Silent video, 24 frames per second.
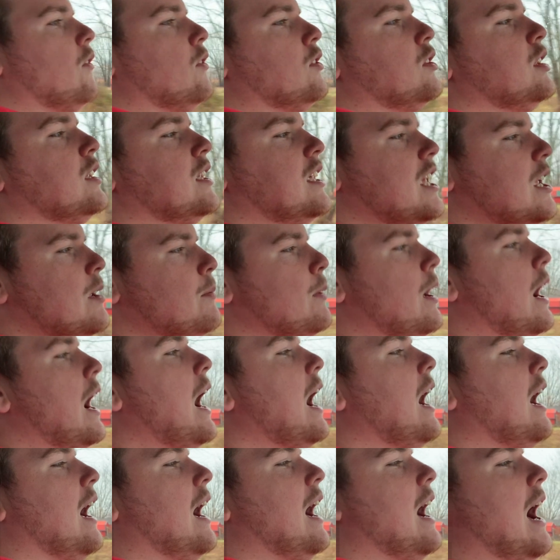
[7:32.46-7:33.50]
to keep.
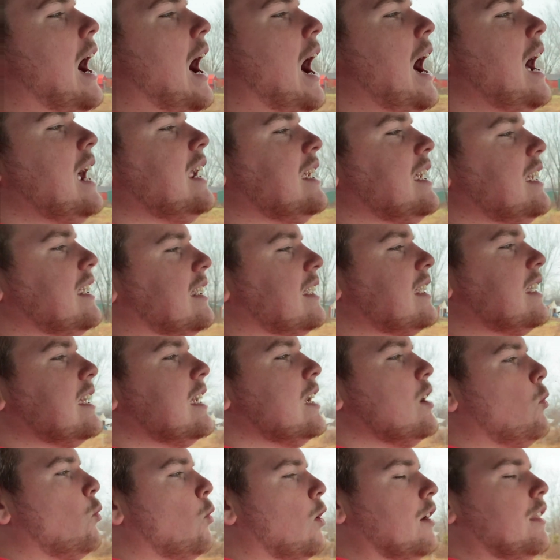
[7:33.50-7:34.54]
I can
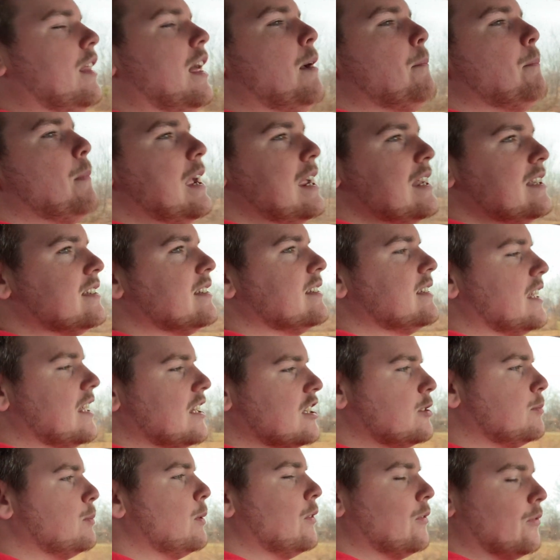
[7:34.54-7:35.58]
get where that made
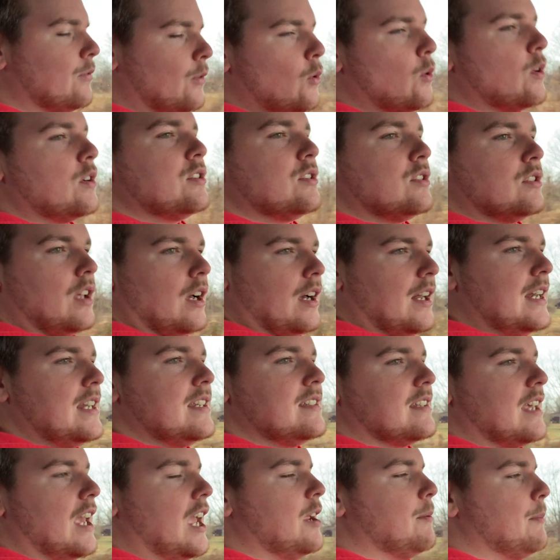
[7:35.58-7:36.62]
sense before
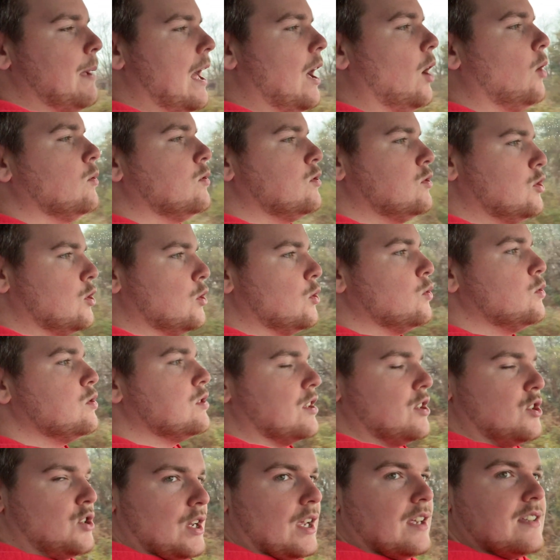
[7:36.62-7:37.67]
studies came out. Because like
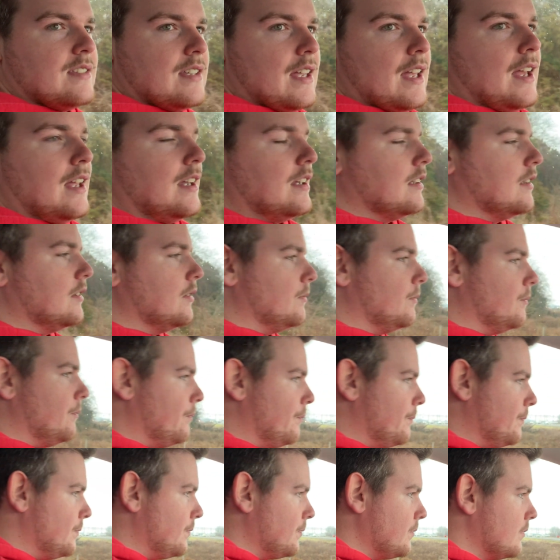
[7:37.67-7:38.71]
metabolism, like, oh, your
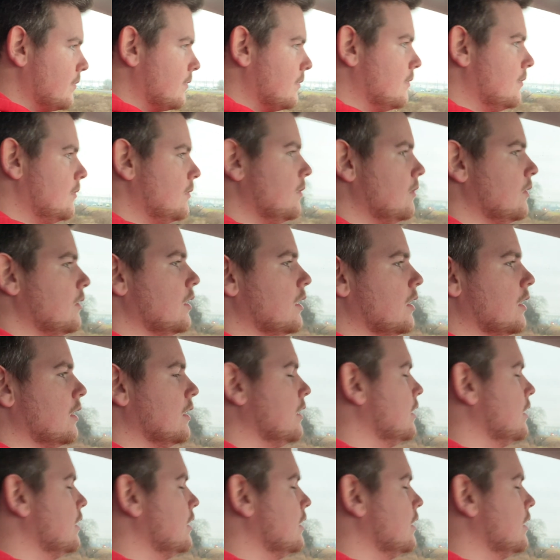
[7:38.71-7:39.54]
metabolism slowed down. Now